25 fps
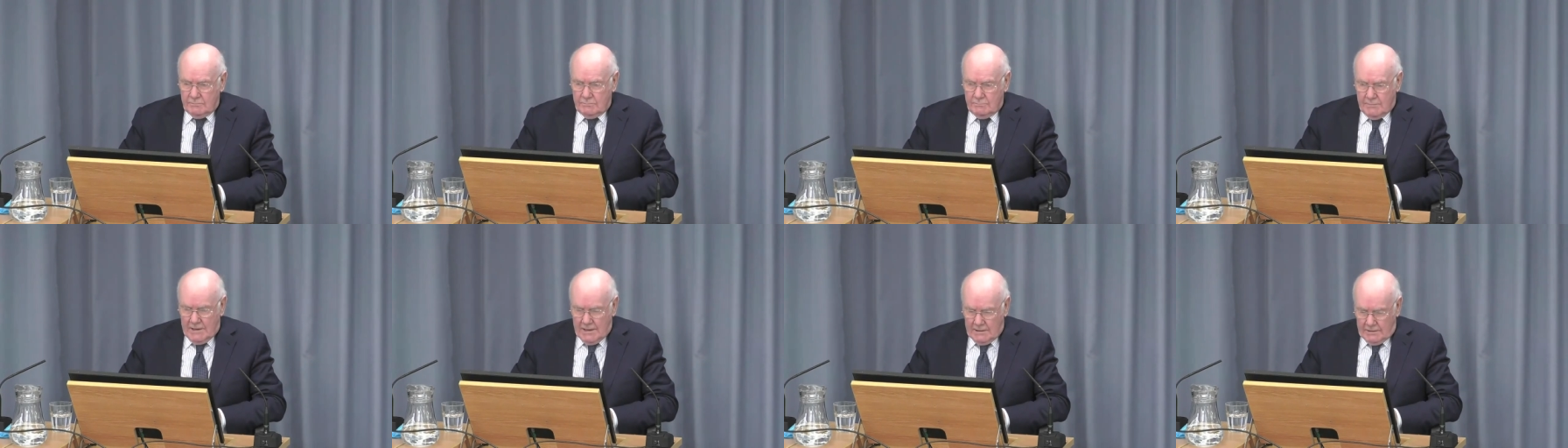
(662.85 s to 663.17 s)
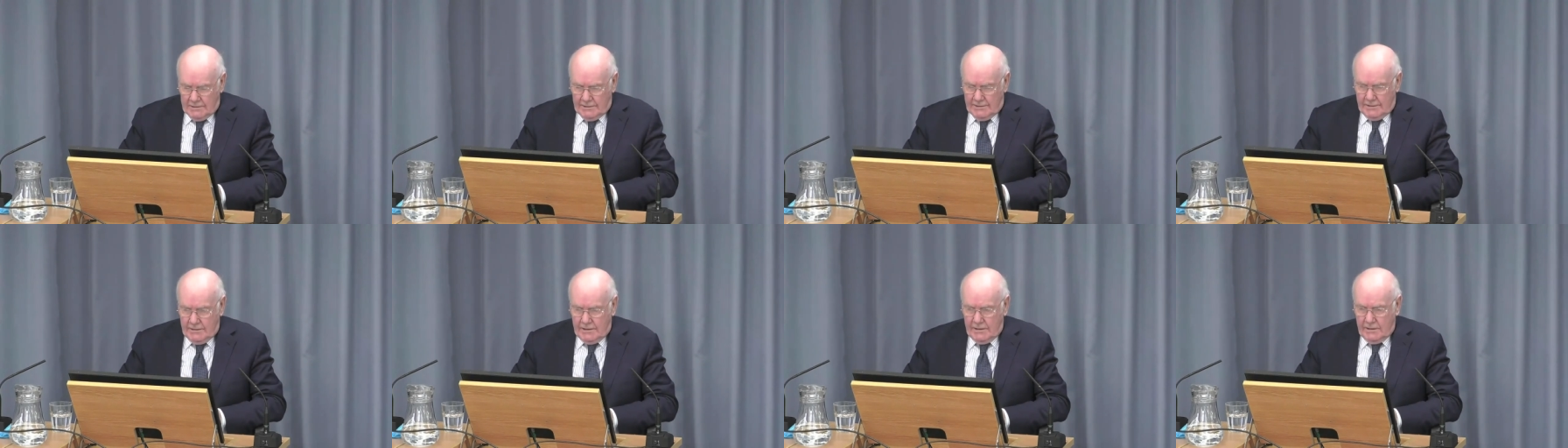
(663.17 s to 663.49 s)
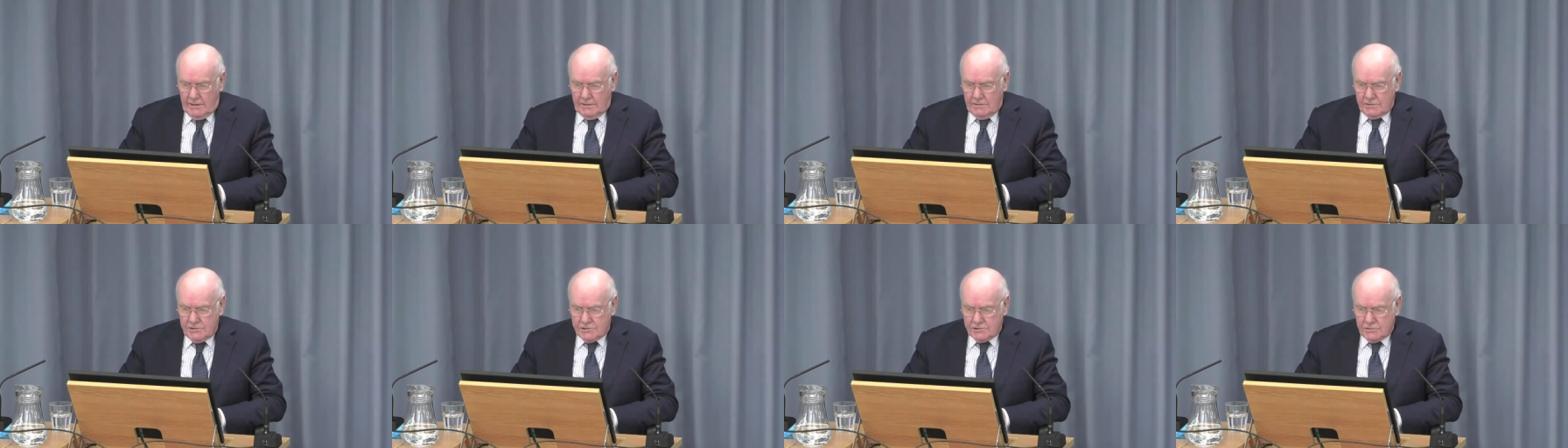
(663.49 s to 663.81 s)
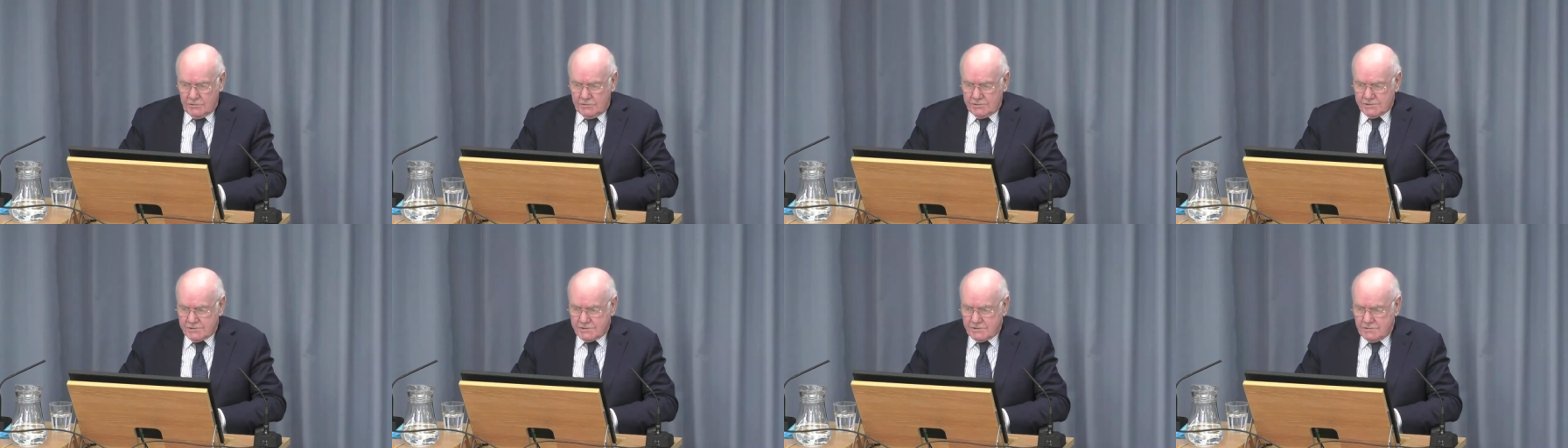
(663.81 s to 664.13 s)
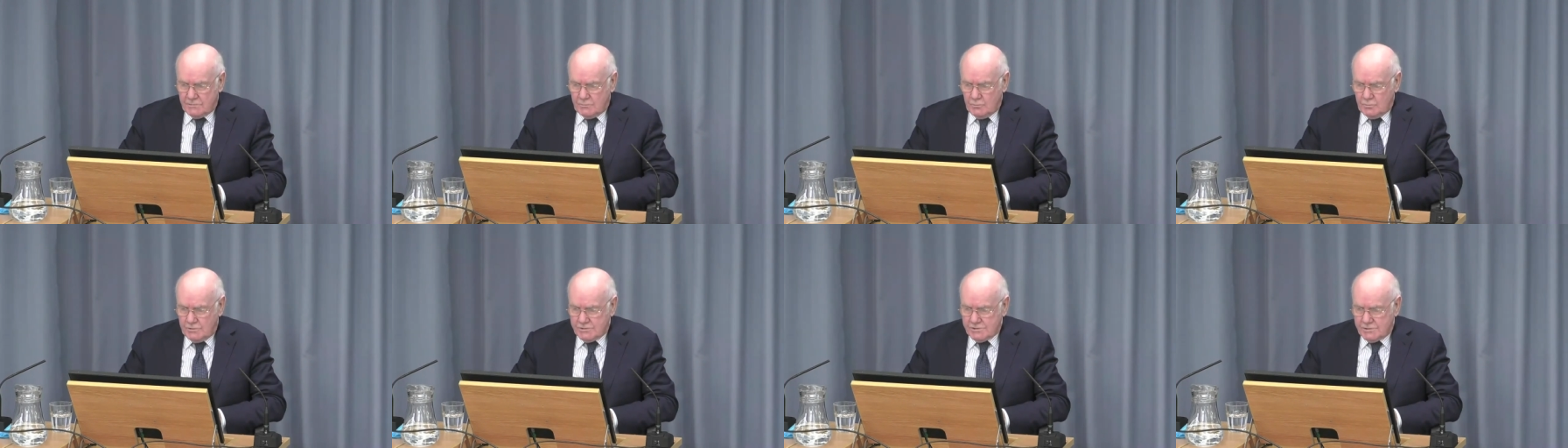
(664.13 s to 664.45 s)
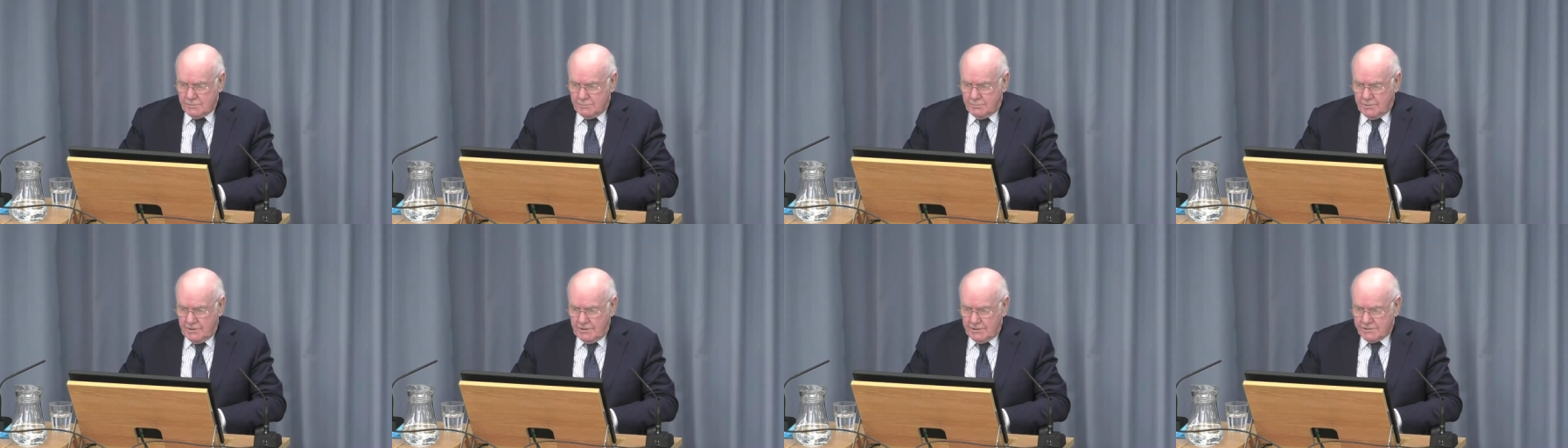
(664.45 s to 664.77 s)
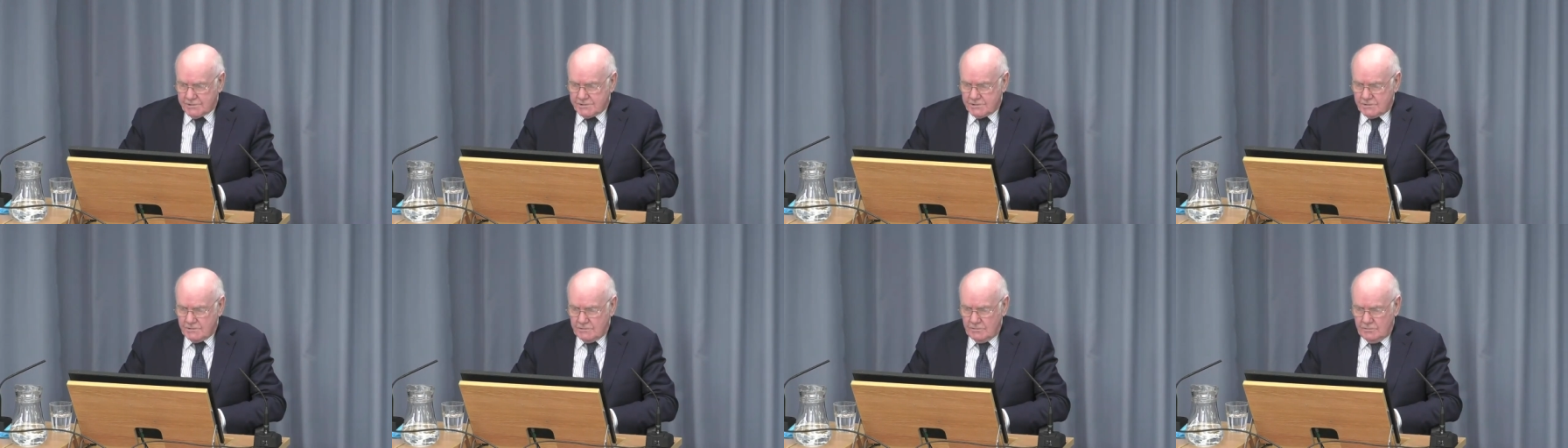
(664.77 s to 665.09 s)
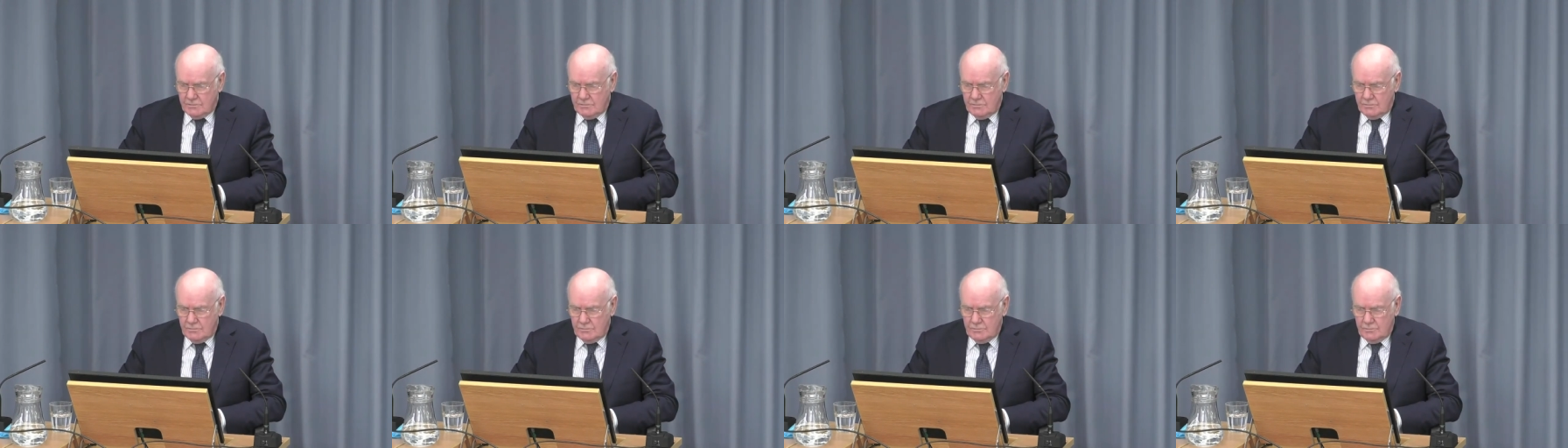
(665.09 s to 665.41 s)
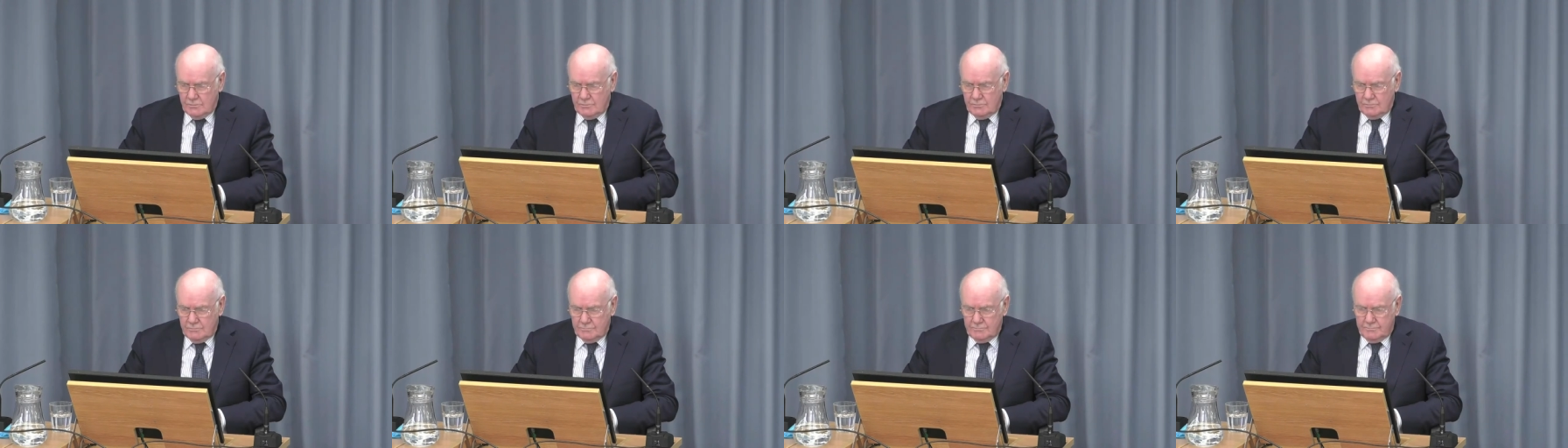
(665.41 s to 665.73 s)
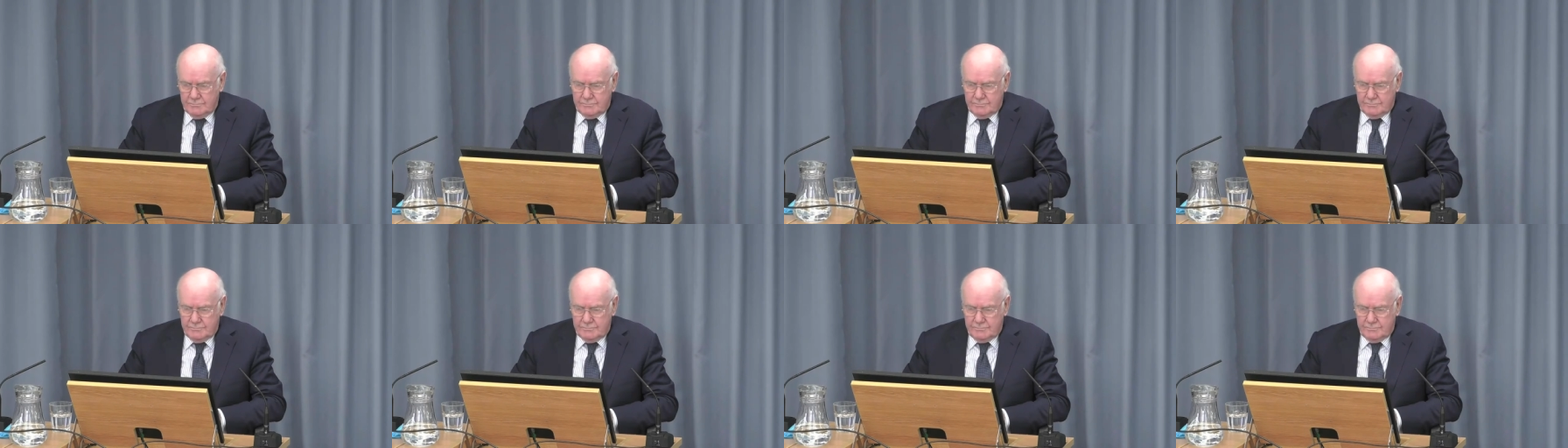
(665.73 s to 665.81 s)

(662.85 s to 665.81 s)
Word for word: Melanie Johnson was the person who